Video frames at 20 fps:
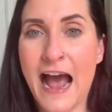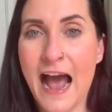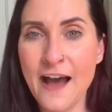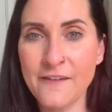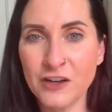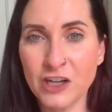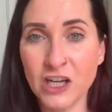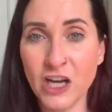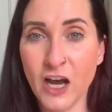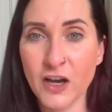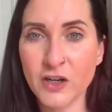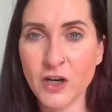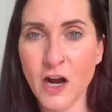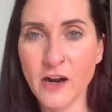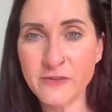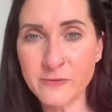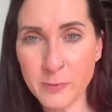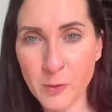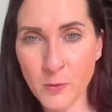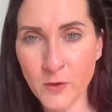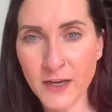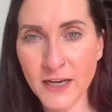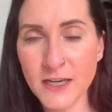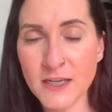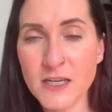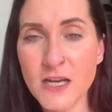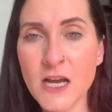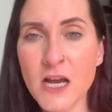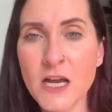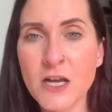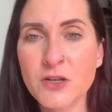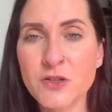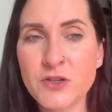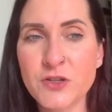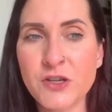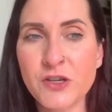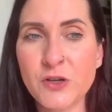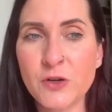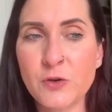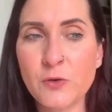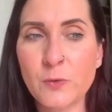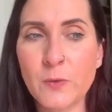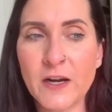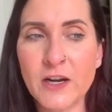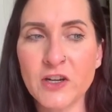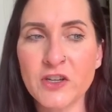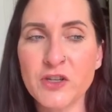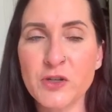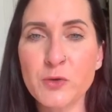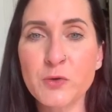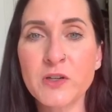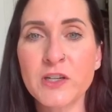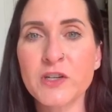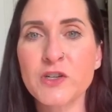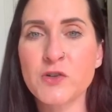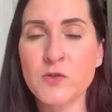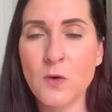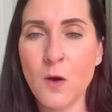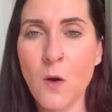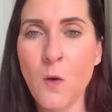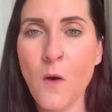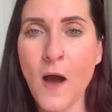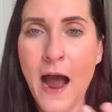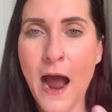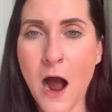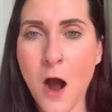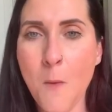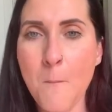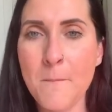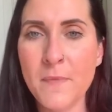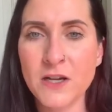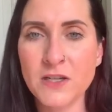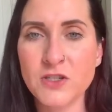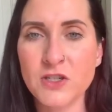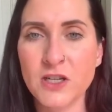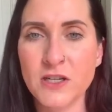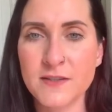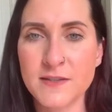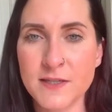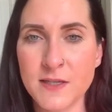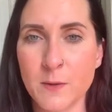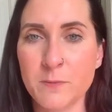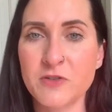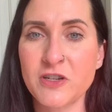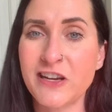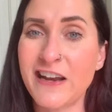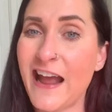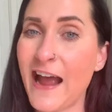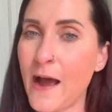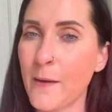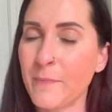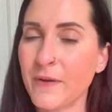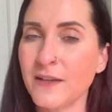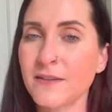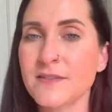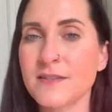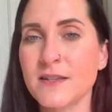a cutoff point to where you control how much consumption happens.